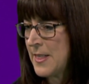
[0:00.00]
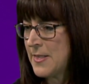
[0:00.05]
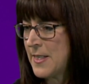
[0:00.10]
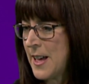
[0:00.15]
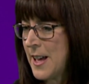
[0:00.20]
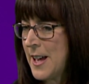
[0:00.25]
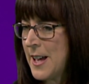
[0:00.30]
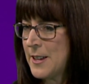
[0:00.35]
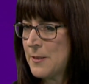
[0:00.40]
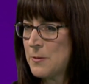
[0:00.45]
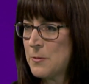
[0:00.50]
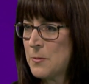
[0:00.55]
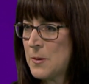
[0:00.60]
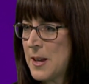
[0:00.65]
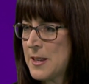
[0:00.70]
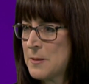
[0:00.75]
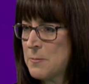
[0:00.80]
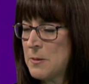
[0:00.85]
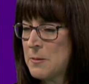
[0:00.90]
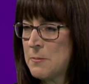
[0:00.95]
That
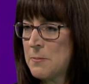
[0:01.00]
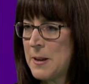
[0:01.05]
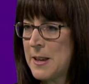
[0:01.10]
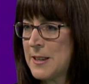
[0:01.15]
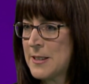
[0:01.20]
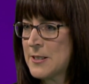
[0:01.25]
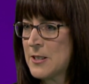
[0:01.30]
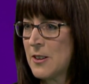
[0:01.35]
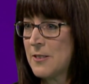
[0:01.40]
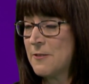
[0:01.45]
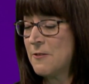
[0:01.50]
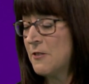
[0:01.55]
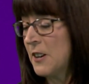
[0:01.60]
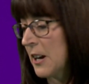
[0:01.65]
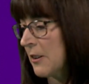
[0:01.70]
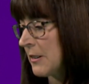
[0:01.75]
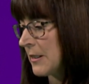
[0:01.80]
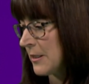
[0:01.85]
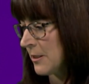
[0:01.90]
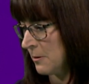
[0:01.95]
has been based on
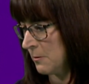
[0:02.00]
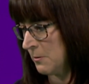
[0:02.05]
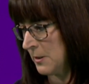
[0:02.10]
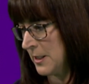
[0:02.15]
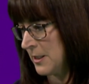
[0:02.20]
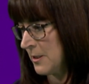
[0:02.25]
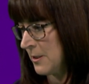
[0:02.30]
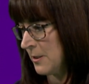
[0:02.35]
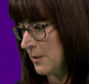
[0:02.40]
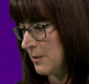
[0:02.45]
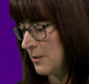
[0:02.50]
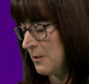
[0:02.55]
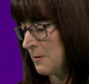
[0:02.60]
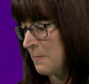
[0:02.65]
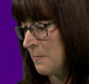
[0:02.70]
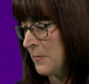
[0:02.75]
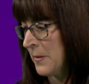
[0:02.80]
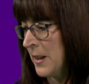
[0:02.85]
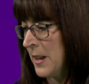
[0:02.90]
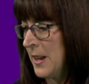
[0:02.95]
very little research
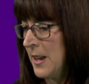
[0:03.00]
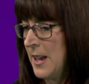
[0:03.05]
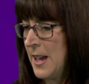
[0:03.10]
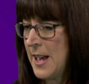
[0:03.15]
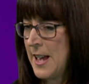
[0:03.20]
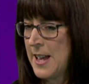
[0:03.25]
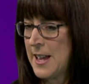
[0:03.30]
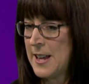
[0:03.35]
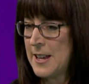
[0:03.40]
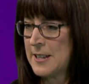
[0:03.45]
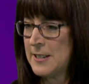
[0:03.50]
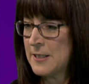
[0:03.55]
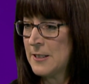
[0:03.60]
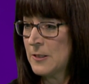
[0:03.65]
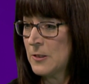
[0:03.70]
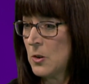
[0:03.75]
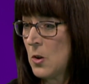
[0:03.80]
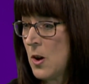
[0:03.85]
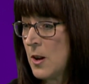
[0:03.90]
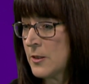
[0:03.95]
and in
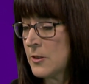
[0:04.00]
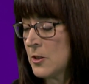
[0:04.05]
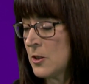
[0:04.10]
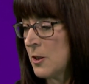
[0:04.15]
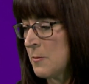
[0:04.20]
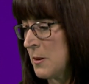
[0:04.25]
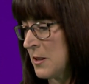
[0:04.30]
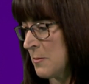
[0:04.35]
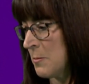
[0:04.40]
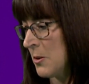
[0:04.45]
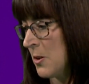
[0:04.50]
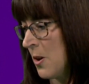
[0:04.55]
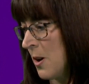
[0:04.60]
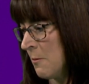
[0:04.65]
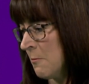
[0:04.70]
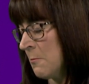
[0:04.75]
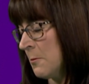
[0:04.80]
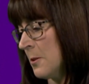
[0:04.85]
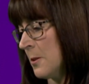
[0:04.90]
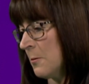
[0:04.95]
the long term has been
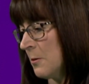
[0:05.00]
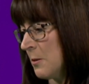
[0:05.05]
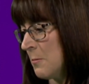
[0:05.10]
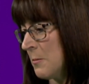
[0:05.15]
harmful to